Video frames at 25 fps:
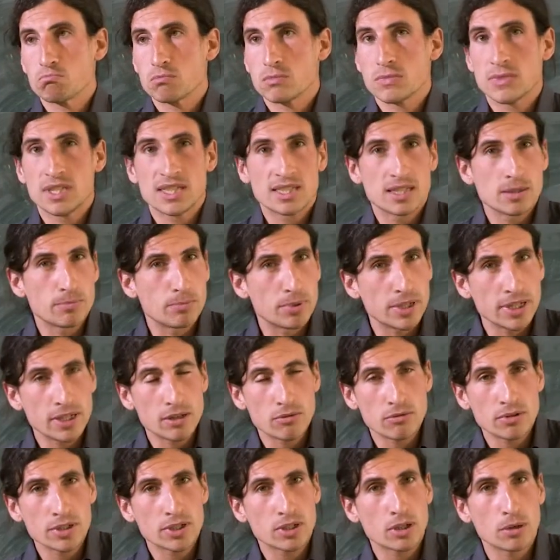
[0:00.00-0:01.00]

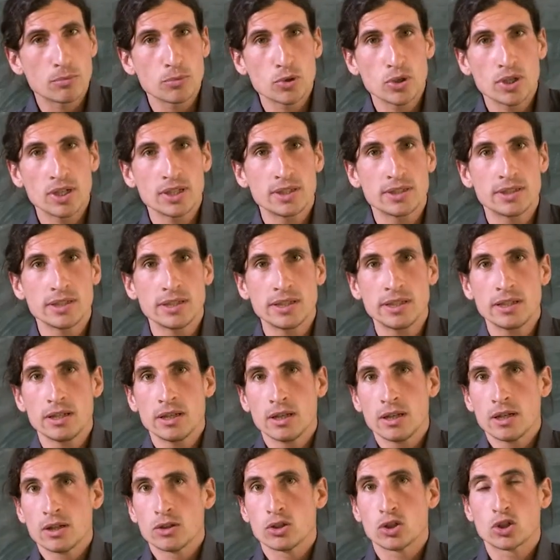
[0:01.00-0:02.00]
disciplinary community,
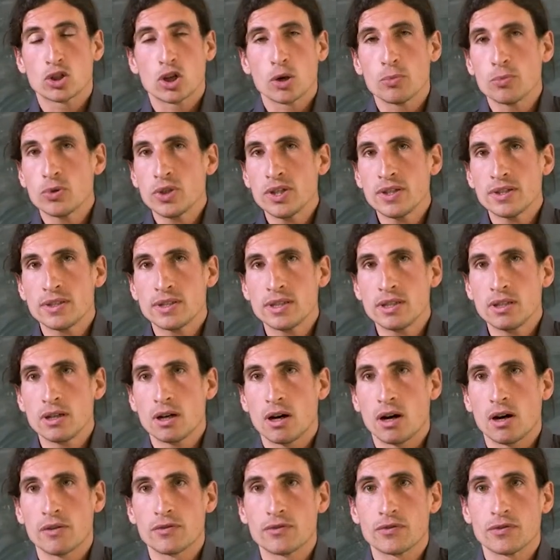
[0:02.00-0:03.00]
the community
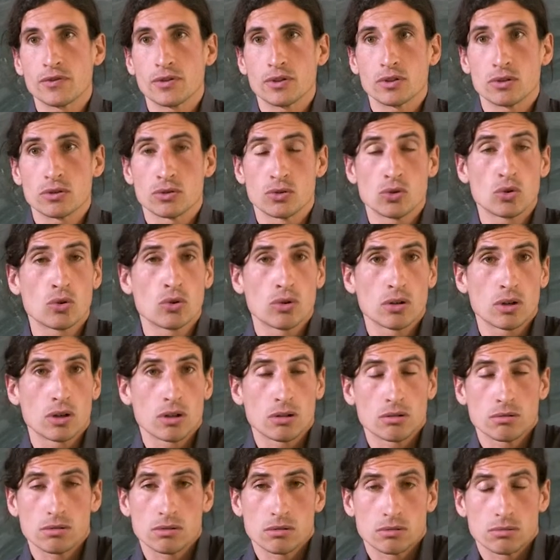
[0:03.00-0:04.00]
of your
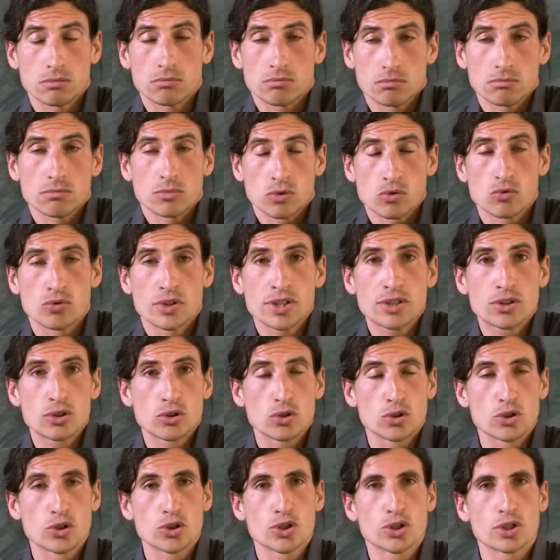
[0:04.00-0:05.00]

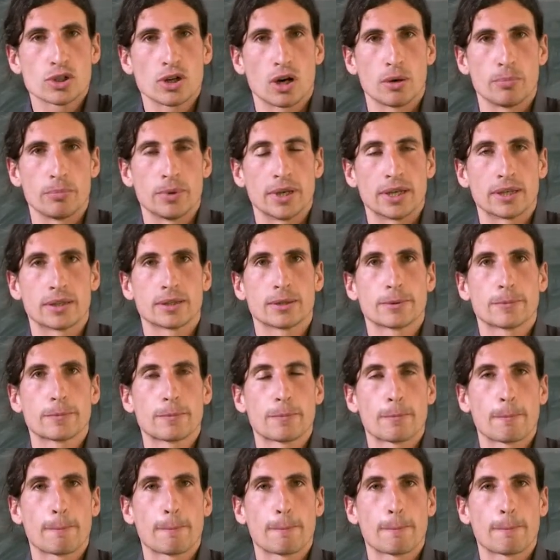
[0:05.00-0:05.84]
research topic.